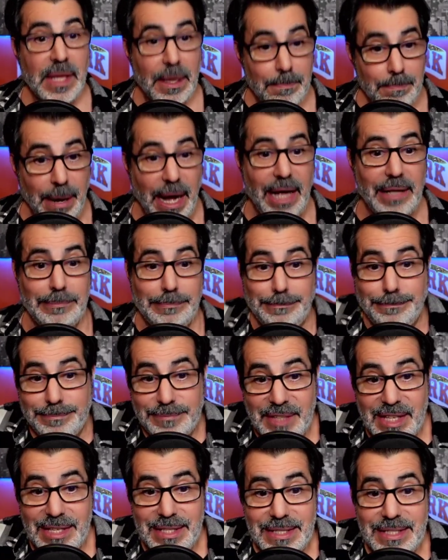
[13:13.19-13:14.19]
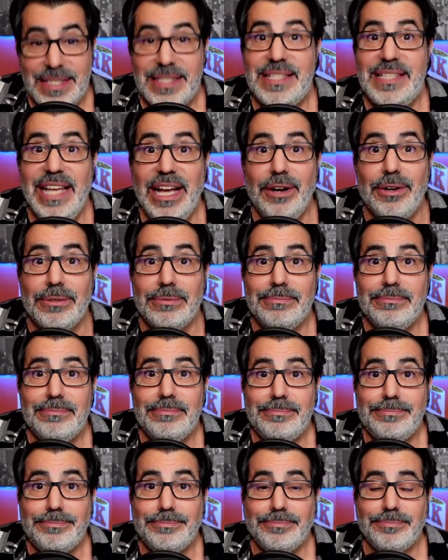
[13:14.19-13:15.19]
but still,
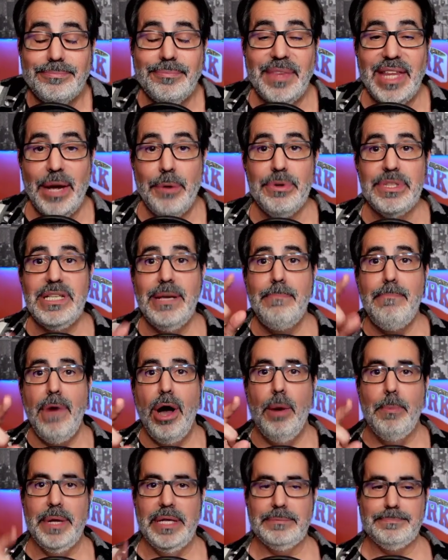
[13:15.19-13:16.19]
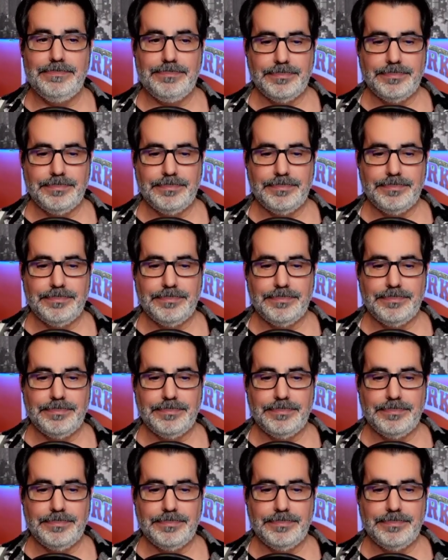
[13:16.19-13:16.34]
there was a moment.